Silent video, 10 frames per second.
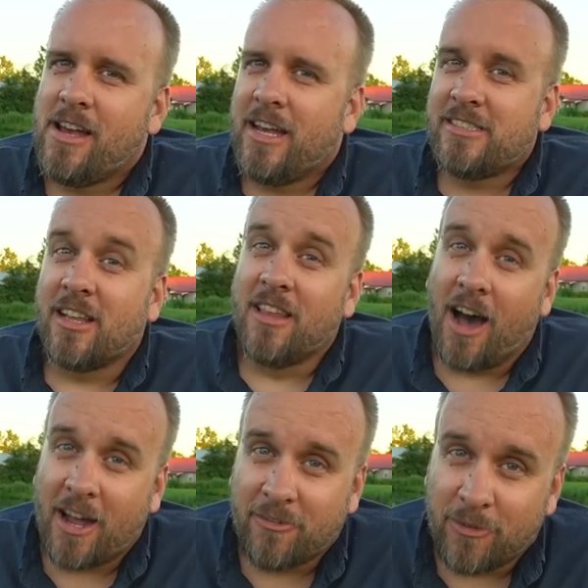it's a
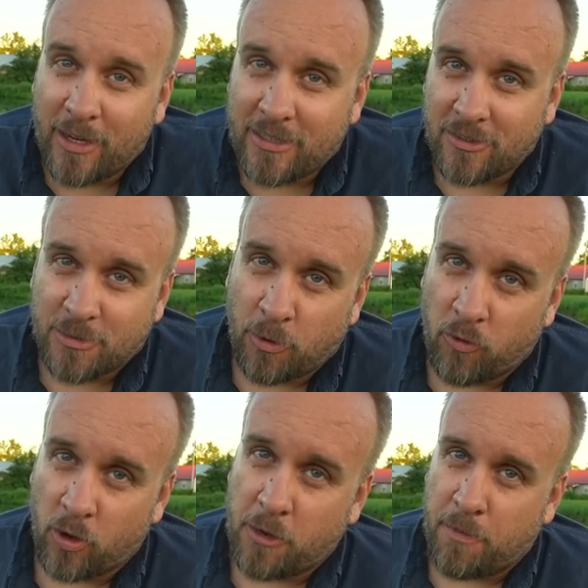lot of rentals
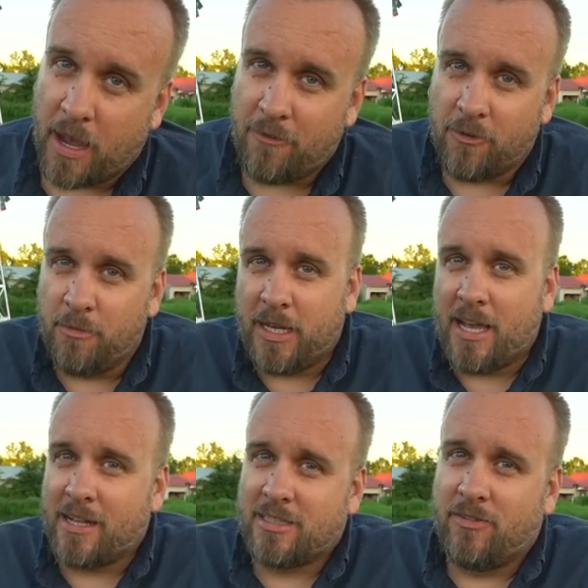before you pay for a mini
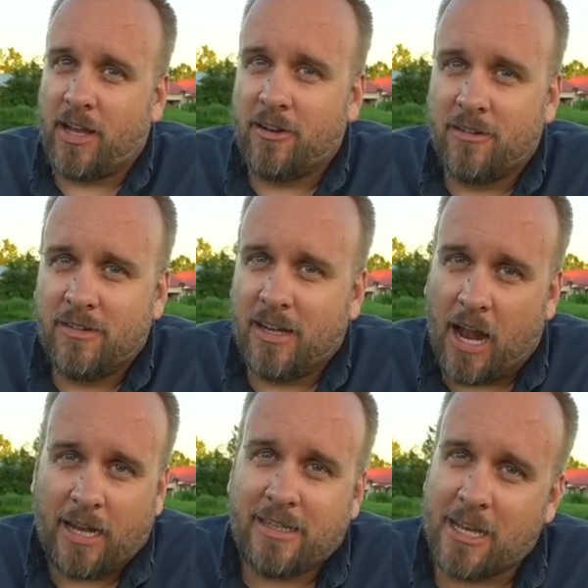excavator. And
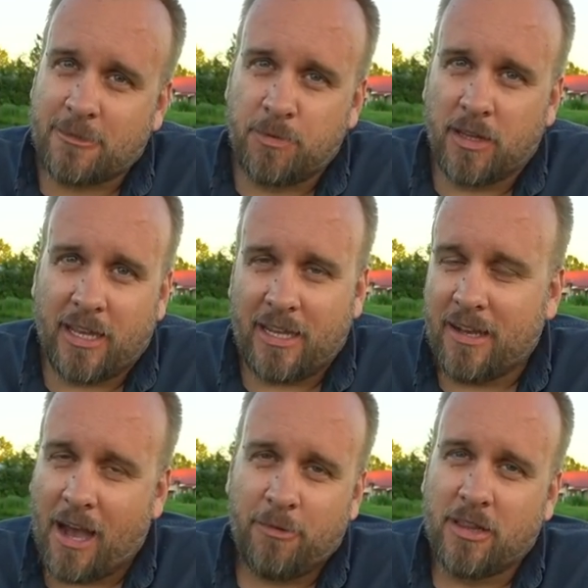I desperately,
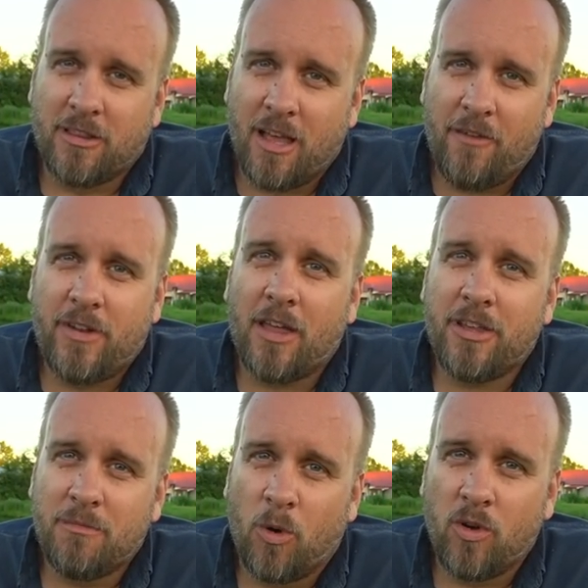I would love
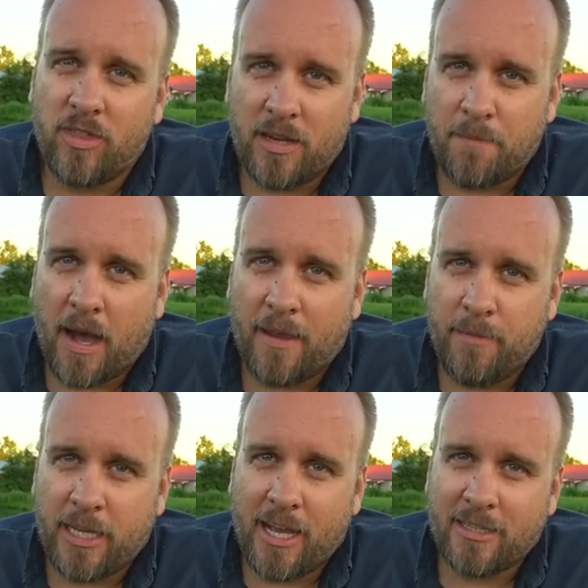nothing more than to buy a
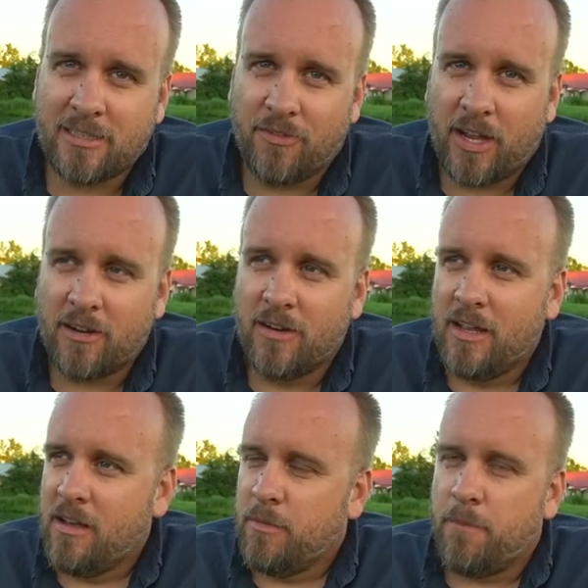mini excavator.
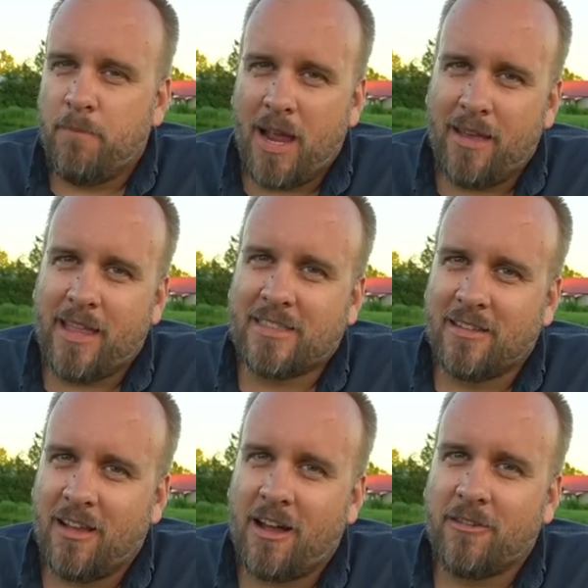But man, that's
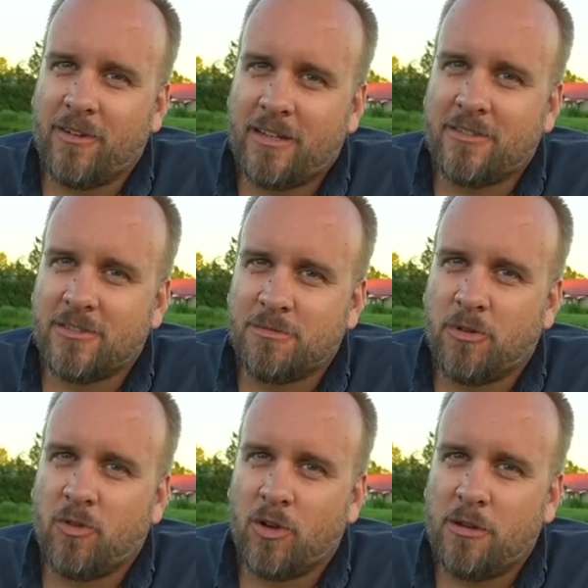a lot of rentals
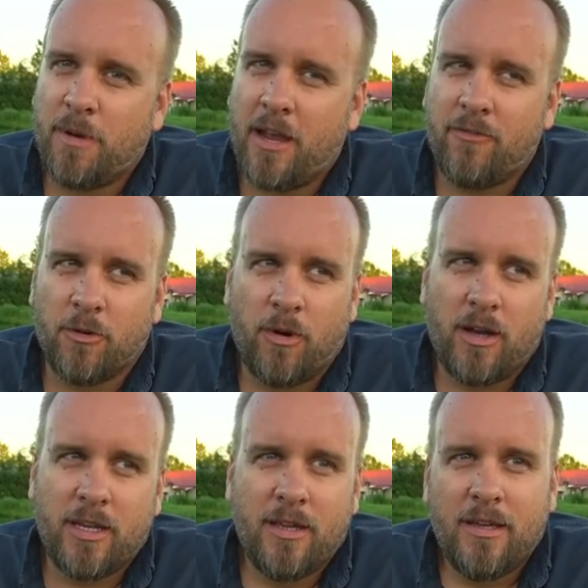before you pay for
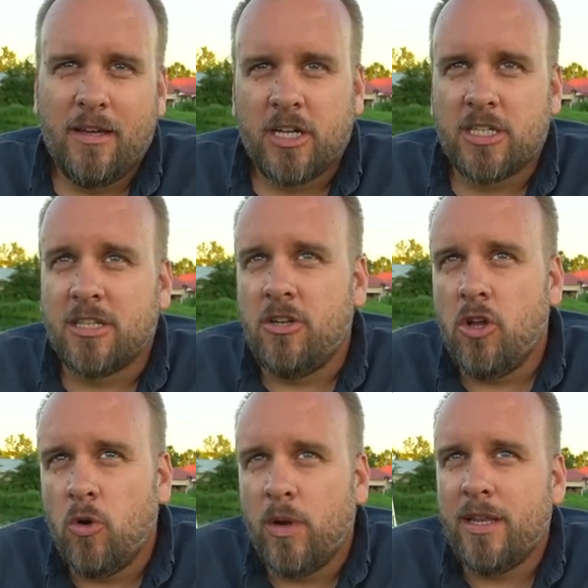one. Because a
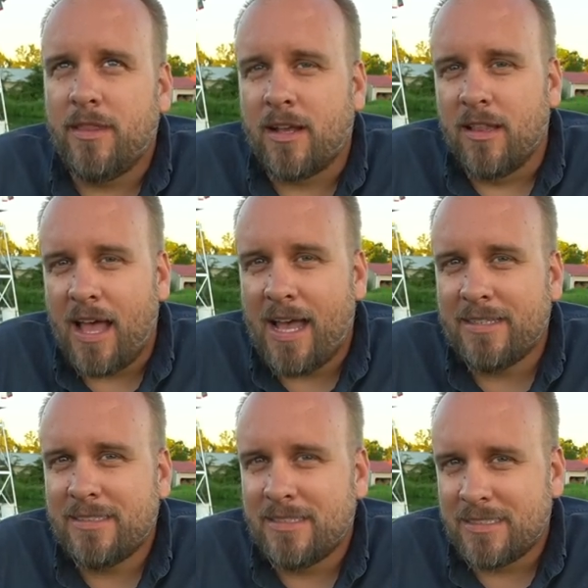new one in the
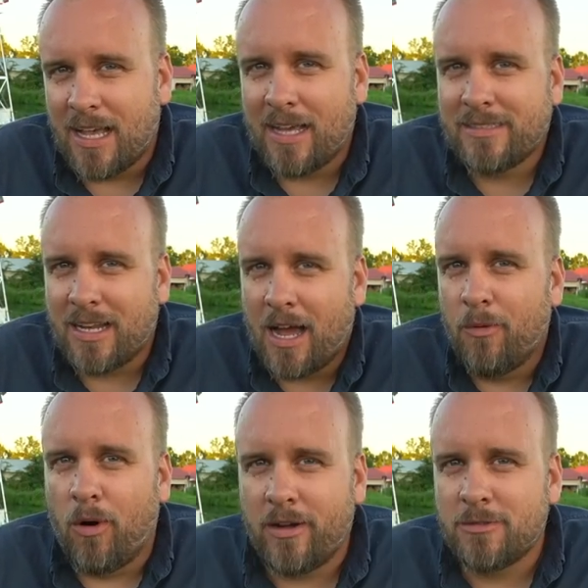class and size that I
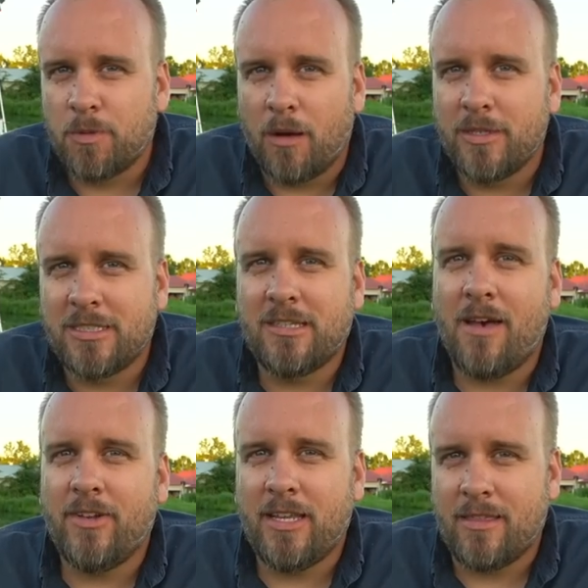want is probably
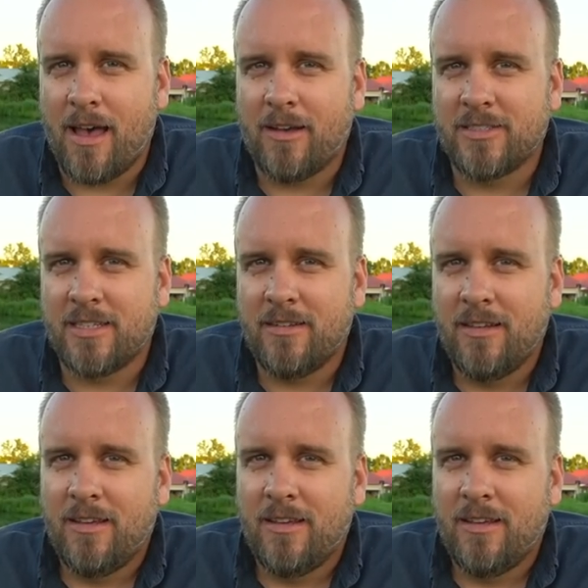70000